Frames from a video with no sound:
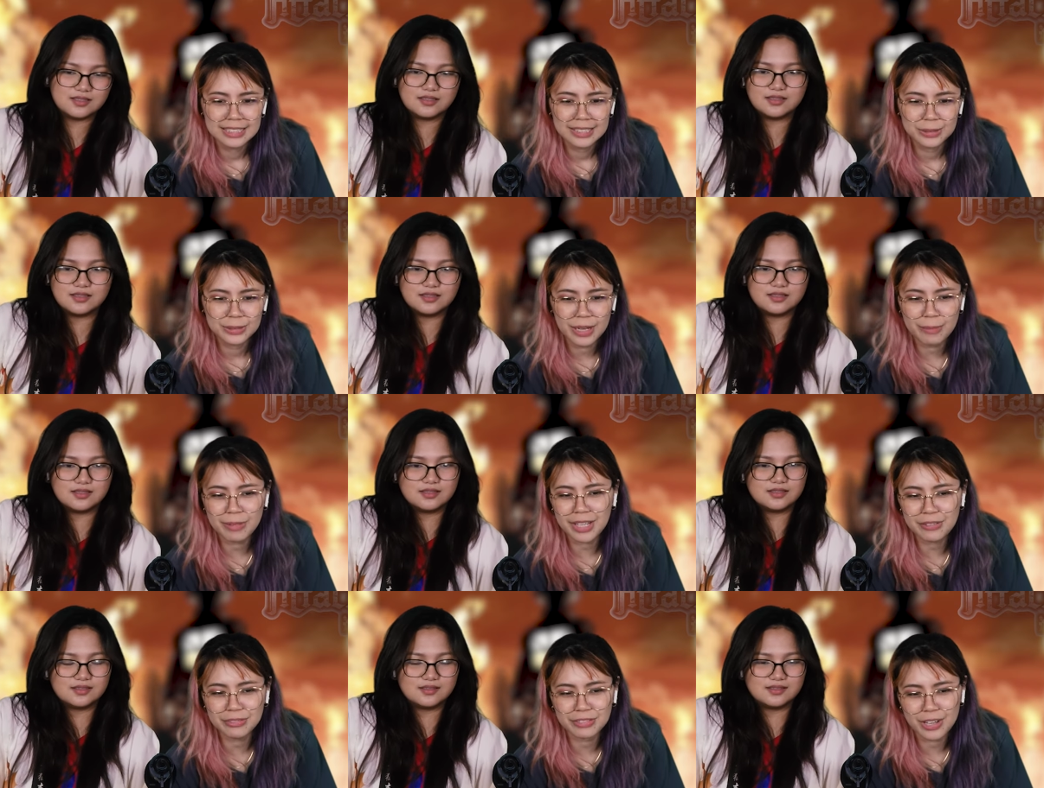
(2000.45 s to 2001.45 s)
Speaker 1: Oof, I'm kind
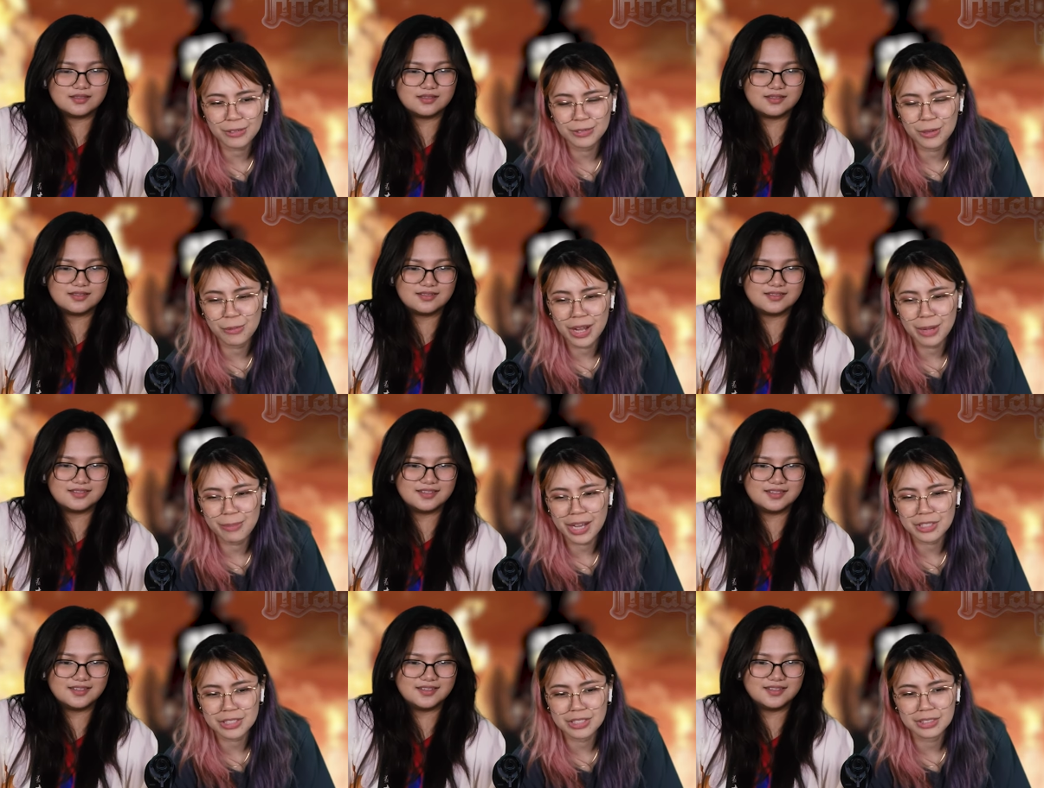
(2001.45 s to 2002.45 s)
of... I don't know why I'm
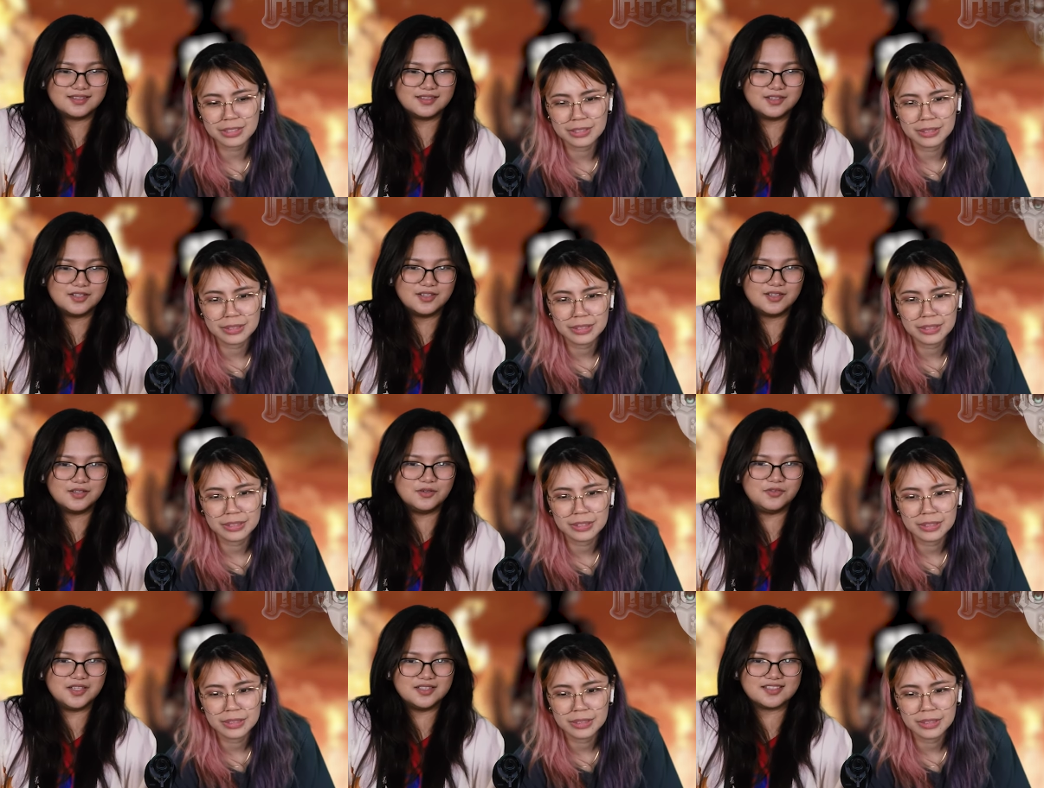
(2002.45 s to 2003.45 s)
anxious. You
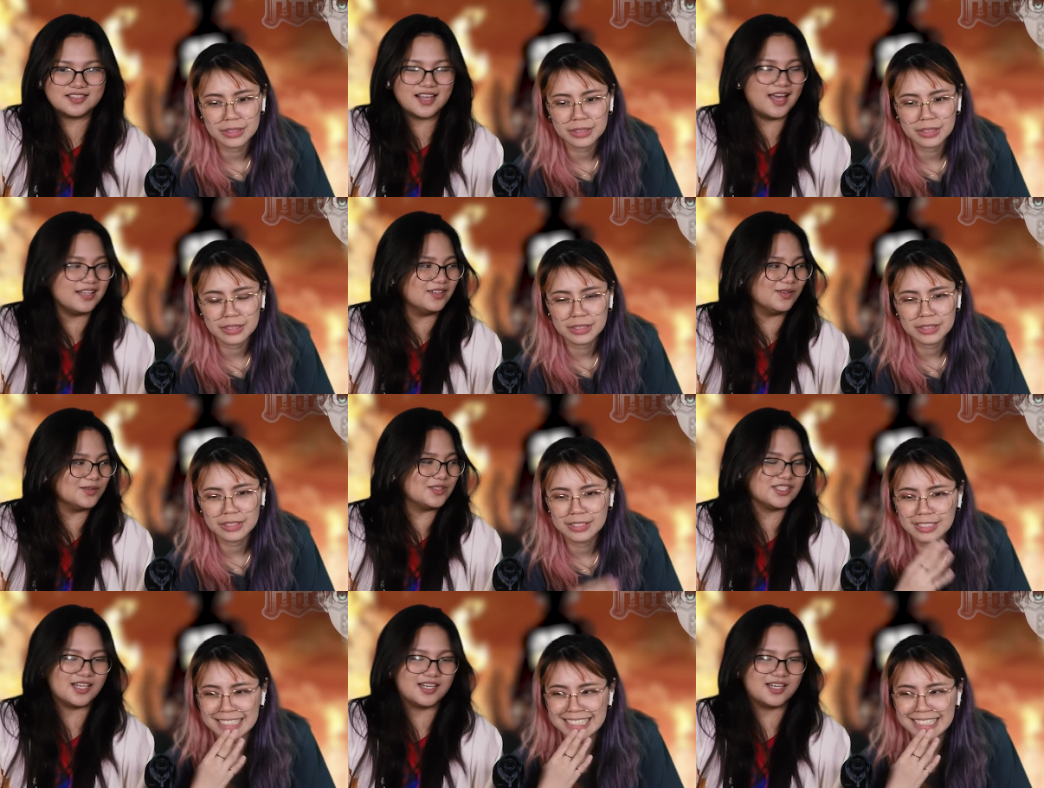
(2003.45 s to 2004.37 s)
feel sad, don't you?